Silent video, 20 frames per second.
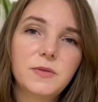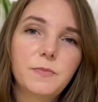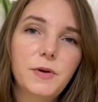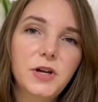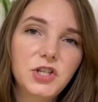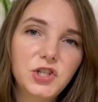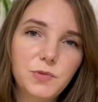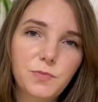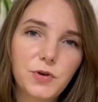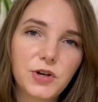
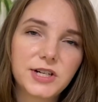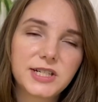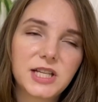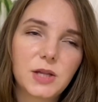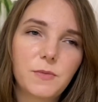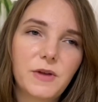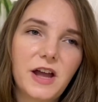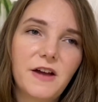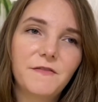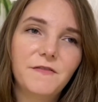bunch of books
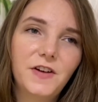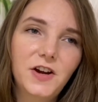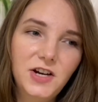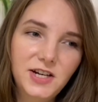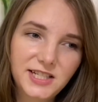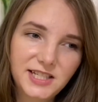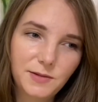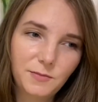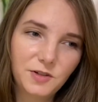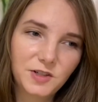that we have very
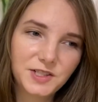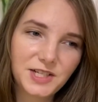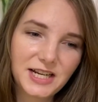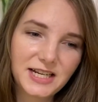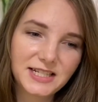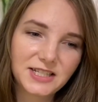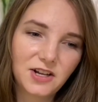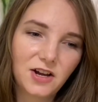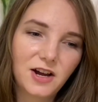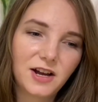similar
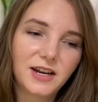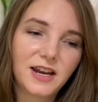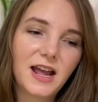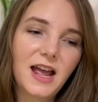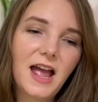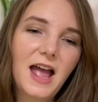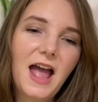tastes on,